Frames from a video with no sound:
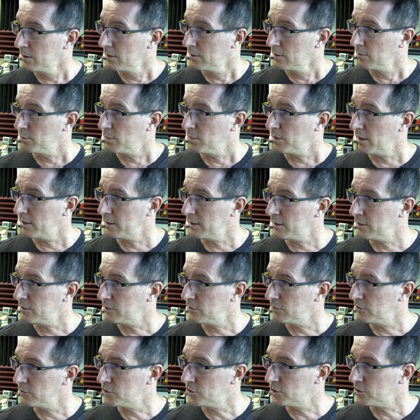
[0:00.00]
bloody
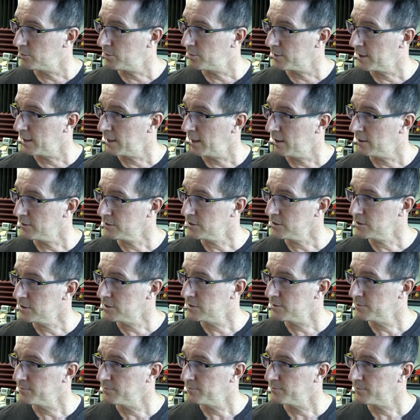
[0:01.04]
YouTube accounts.
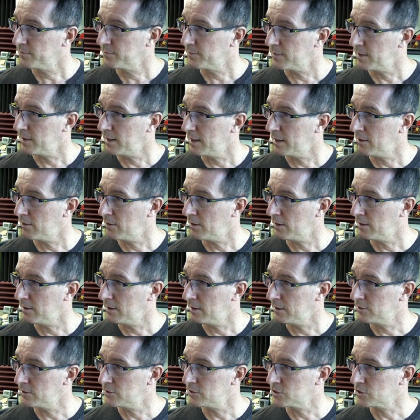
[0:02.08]
Now I
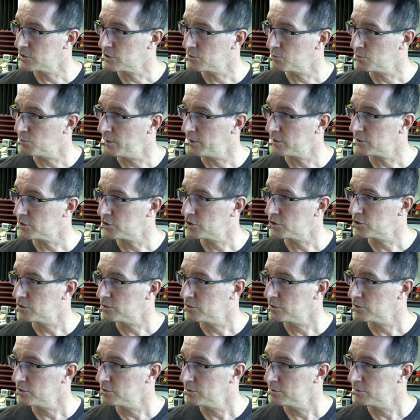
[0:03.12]
need to switch
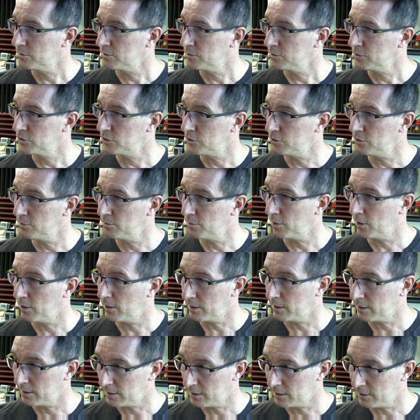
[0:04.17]
to my
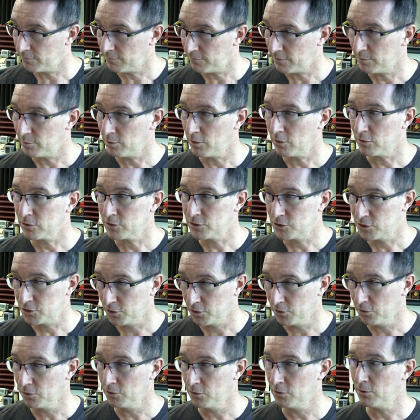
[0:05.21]
EEVblog
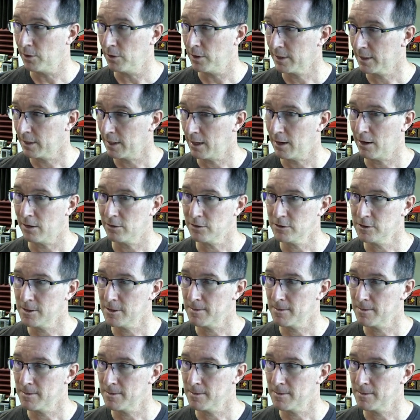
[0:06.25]
2 account.